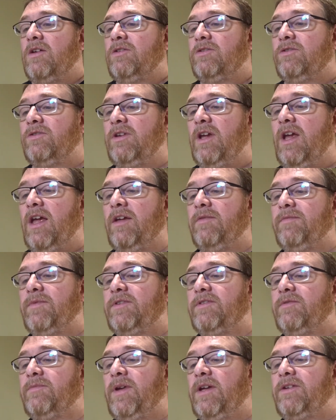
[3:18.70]
So yeah, this
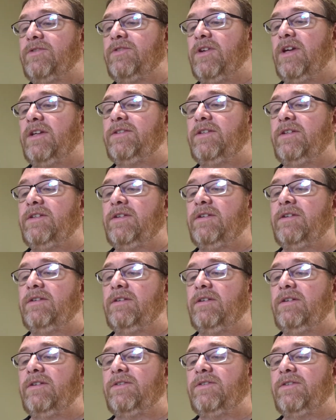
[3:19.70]
will be interesting.
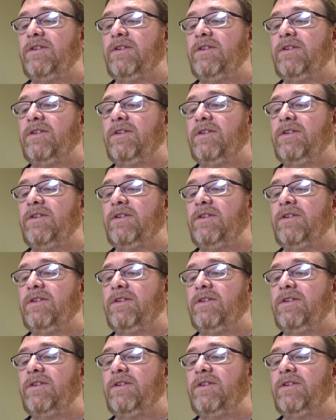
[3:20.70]
It's